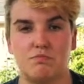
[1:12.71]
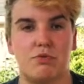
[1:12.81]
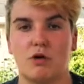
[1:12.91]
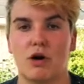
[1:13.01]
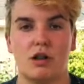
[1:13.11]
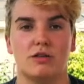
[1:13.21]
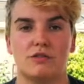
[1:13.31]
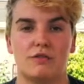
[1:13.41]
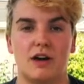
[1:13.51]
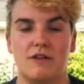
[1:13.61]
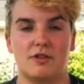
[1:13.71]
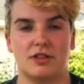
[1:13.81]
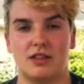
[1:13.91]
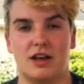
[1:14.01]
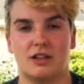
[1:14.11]
put all of
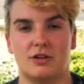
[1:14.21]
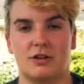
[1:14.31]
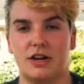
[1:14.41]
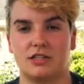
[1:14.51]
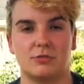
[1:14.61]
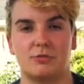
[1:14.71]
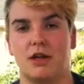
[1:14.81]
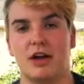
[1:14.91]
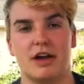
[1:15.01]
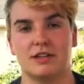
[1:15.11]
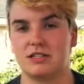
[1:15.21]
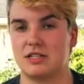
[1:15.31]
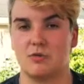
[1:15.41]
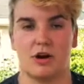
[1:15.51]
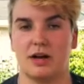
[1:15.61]
everything that I learn into play and to
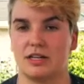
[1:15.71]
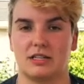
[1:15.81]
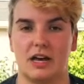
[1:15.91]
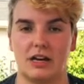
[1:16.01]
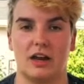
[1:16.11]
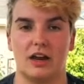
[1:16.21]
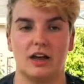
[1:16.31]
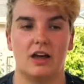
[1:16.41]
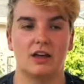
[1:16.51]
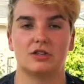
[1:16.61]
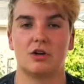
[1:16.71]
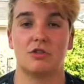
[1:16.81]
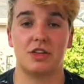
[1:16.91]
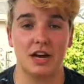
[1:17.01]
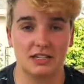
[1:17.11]
see where I can take it. So
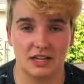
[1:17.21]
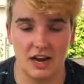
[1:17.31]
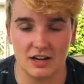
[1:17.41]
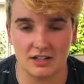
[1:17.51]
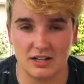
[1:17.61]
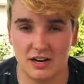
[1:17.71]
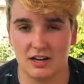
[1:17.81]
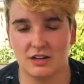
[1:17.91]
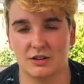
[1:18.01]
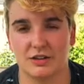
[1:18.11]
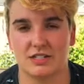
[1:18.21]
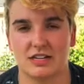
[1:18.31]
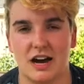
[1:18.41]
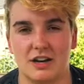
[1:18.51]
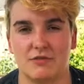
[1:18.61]
thanks again, Canadian Hearing
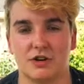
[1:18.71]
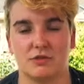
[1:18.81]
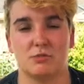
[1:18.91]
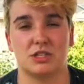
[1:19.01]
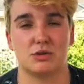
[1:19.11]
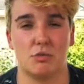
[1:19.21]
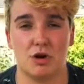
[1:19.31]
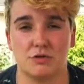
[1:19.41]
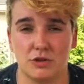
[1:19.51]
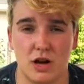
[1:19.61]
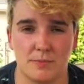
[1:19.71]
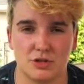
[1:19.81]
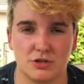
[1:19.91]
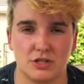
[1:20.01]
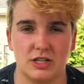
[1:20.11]
Society, for giving me this wonderful
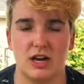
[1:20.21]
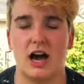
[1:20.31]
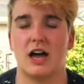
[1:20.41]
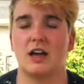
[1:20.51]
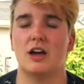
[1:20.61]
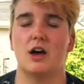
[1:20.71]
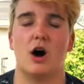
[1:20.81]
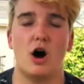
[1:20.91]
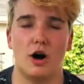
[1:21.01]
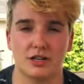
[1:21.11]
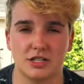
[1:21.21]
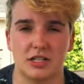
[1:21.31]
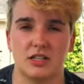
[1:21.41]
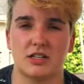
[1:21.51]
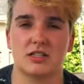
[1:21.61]
opportunity. I
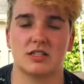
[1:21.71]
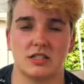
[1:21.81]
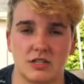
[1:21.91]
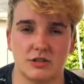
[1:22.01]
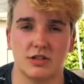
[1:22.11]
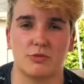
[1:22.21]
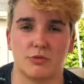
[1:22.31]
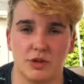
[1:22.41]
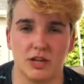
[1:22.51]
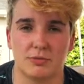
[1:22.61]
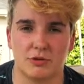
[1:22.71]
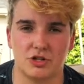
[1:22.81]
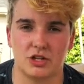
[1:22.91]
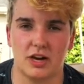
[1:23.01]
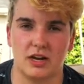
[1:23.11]
honestly, sincerely, really
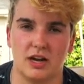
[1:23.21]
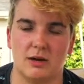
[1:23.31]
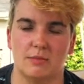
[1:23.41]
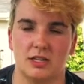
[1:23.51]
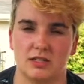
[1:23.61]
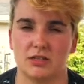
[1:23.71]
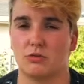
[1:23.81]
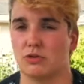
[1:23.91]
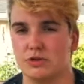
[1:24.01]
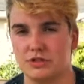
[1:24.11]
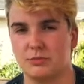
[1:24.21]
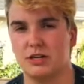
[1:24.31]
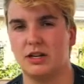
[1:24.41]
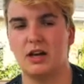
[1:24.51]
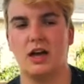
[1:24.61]
appreciate it. It means the world to
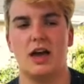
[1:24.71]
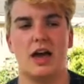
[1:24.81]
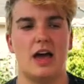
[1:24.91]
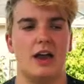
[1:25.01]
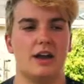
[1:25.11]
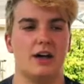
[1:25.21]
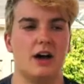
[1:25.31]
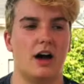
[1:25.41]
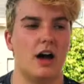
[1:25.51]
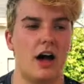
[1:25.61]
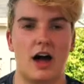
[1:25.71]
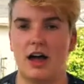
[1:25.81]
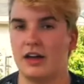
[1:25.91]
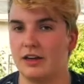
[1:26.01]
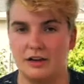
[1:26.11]
me, and
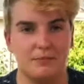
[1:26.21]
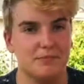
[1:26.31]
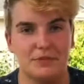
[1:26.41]
I